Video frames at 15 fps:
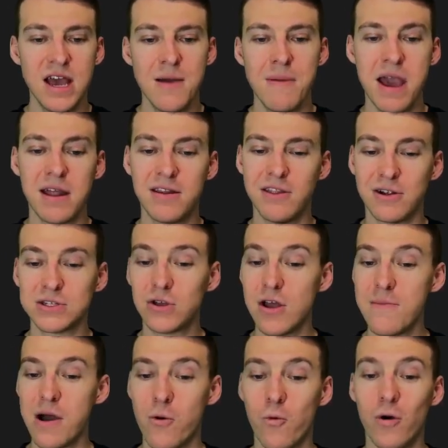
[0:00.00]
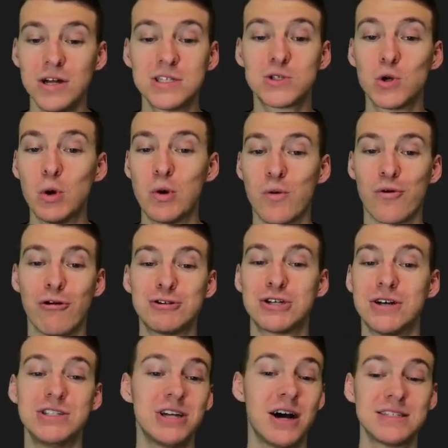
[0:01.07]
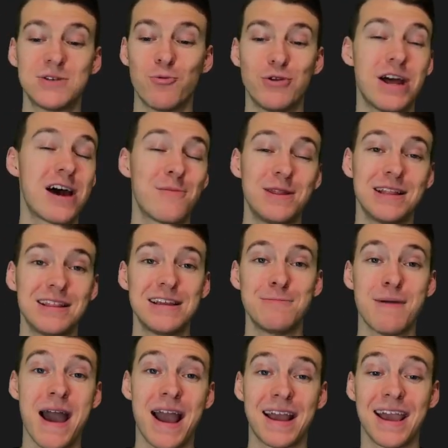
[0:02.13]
Man, there's only about one school where Roschon Johnson would not have been the lead back,